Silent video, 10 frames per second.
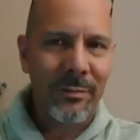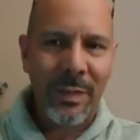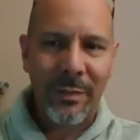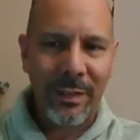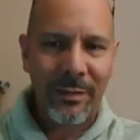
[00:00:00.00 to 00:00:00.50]

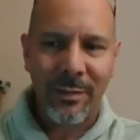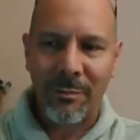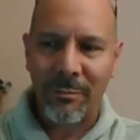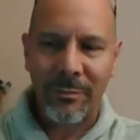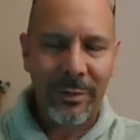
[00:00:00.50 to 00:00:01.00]
maybe like
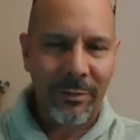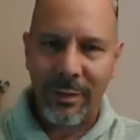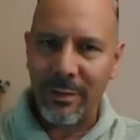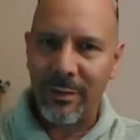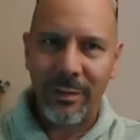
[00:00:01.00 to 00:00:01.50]
some
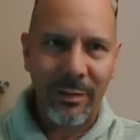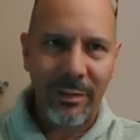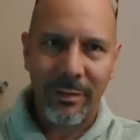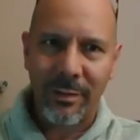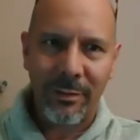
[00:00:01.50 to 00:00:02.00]

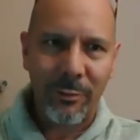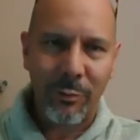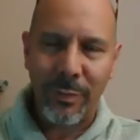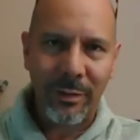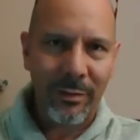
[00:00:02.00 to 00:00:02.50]
syringes and
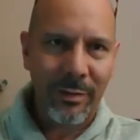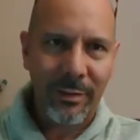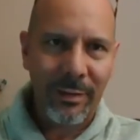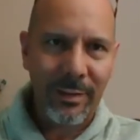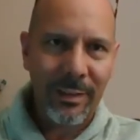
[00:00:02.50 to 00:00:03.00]
tubing or something
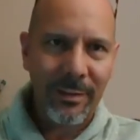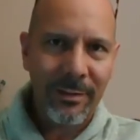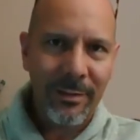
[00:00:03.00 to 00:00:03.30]
like that.